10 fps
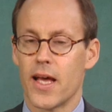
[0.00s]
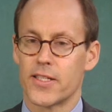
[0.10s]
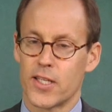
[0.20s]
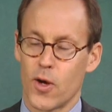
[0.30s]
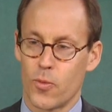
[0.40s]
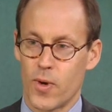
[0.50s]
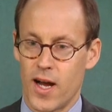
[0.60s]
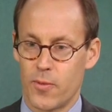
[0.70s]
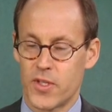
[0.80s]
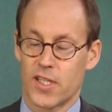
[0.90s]
So
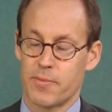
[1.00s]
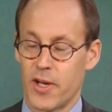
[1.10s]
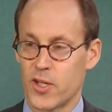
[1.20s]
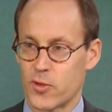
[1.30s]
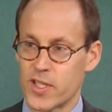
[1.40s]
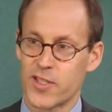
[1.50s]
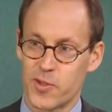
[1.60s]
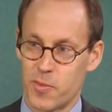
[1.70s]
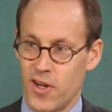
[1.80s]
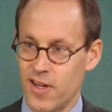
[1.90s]
we talked about your crystal
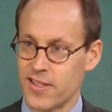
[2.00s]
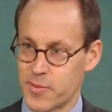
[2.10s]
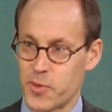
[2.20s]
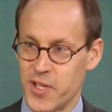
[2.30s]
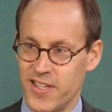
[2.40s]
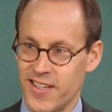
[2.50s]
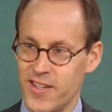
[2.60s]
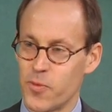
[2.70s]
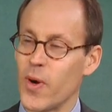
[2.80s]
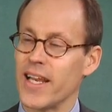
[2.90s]
ball. It's pretty good.
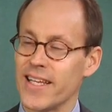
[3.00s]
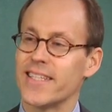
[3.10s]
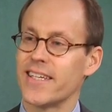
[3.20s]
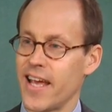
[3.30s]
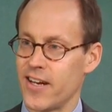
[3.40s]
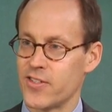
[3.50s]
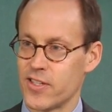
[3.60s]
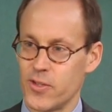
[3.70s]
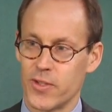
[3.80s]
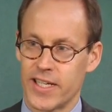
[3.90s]
What indicators are
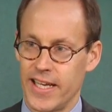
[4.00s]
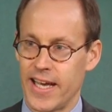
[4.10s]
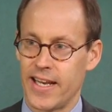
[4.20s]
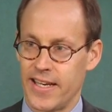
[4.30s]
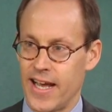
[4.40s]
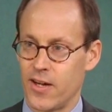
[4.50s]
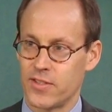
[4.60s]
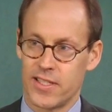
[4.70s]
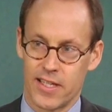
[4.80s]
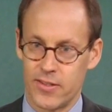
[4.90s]
you looking at now to
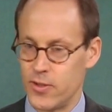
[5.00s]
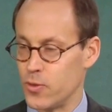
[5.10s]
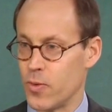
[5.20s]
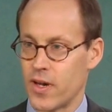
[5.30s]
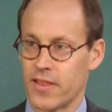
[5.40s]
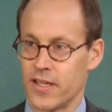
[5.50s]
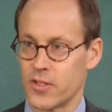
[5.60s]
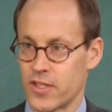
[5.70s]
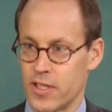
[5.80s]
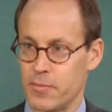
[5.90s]
tell you where things are
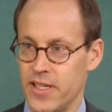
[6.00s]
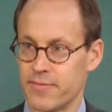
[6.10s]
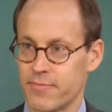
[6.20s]
going to be?